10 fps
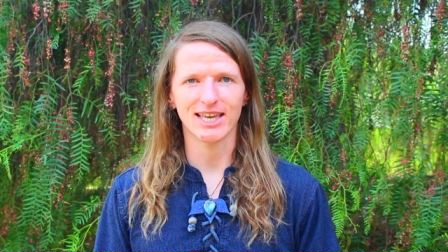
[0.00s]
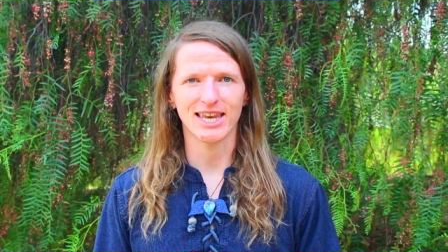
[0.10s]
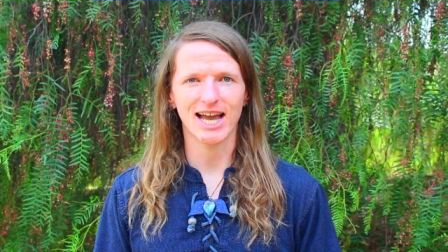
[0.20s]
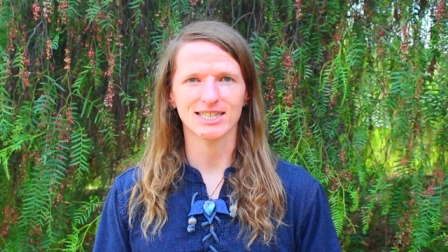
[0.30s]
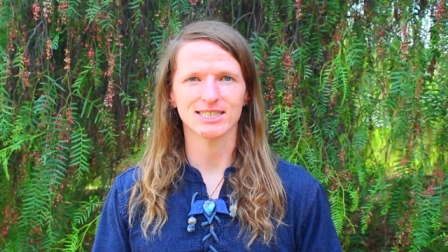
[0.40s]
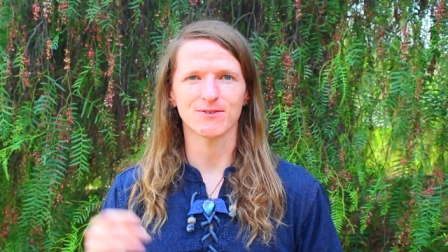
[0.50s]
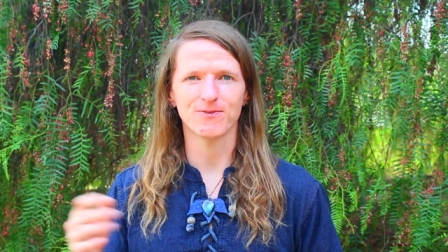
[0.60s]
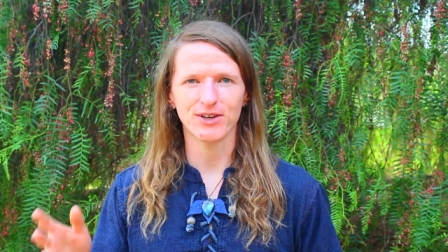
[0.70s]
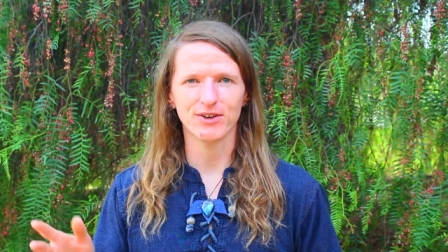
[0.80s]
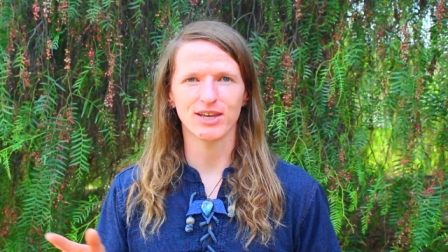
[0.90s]
can actually
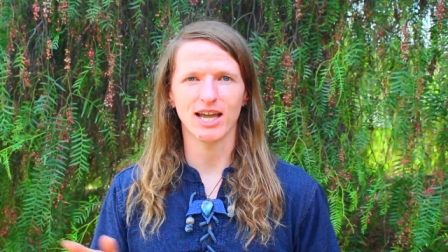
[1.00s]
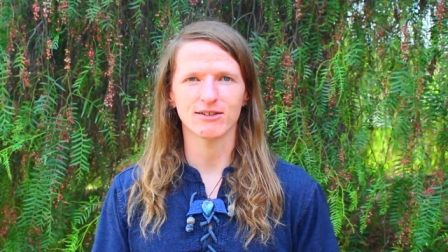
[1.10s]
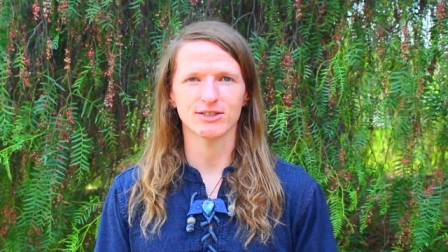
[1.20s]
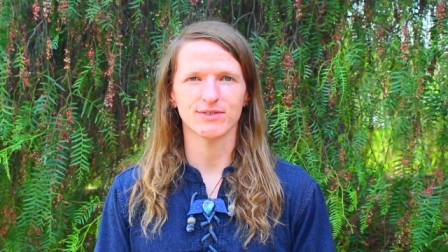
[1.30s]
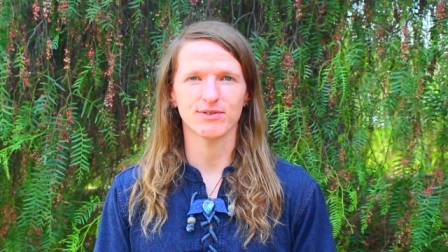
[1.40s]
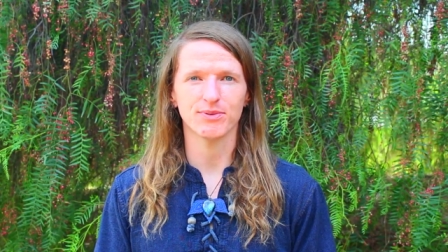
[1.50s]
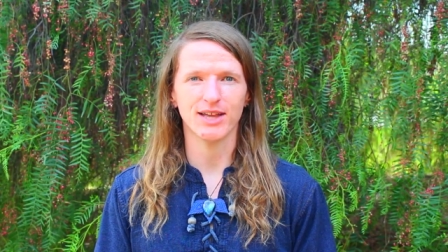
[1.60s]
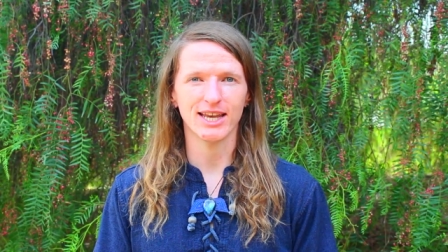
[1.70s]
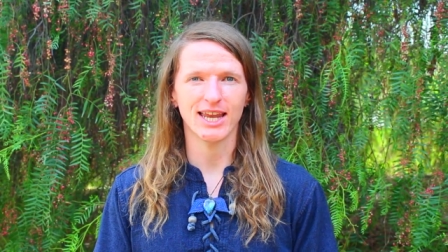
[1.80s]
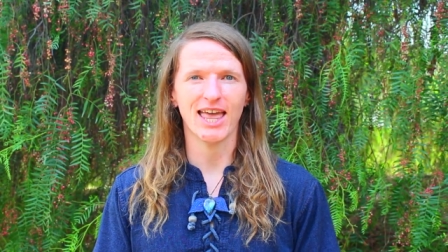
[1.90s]
feel the energy of a
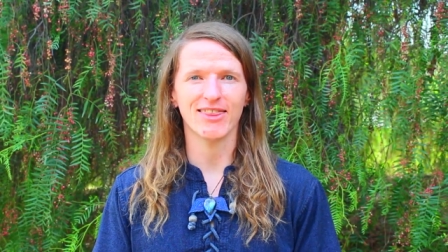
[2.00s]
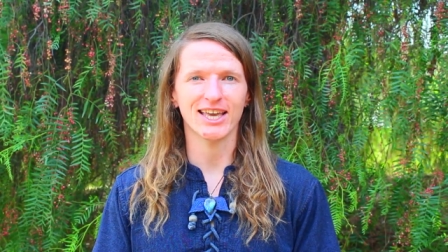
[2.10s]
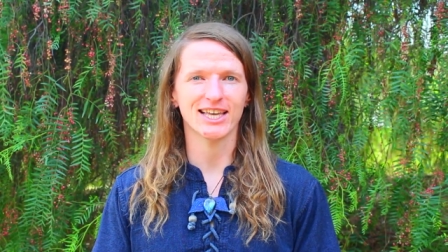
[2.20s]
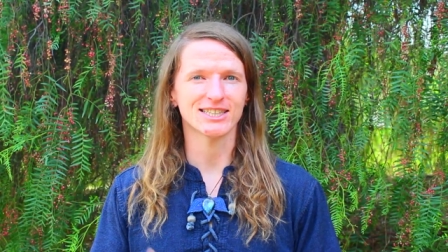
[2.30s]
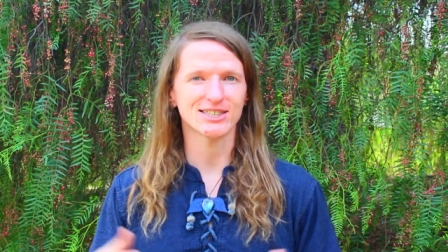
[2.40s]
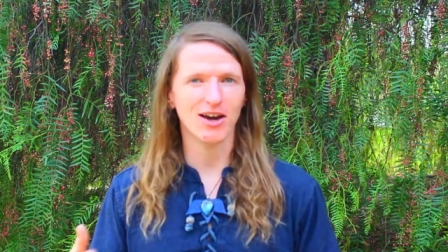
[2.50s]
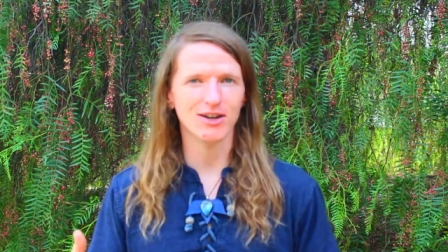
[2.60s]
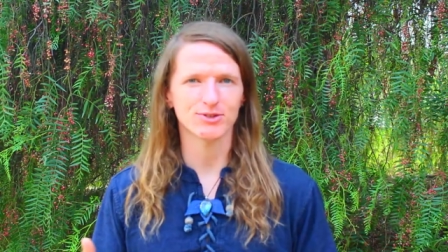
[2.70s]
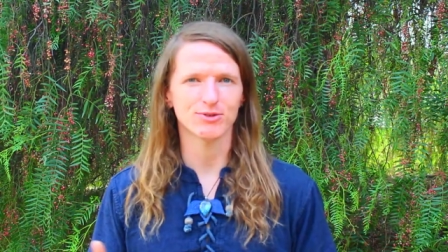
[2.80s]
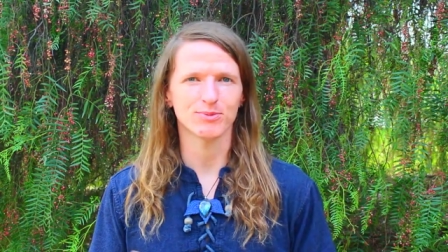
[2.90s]
plant and they can
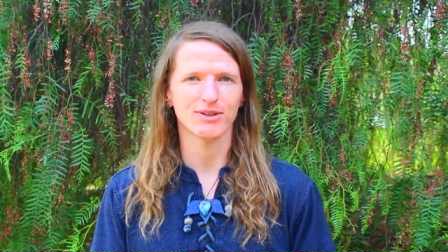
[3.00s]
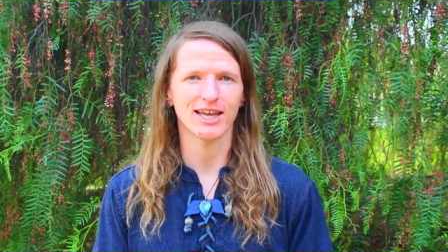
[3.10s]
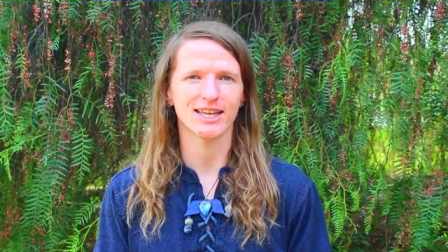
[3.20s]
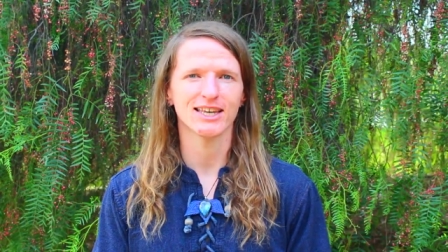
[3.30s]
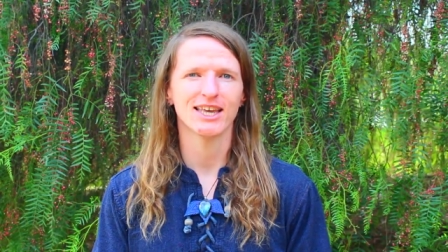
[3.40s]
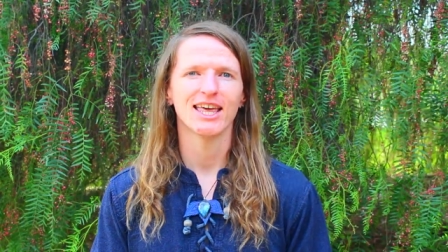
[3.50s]
talk to a plant.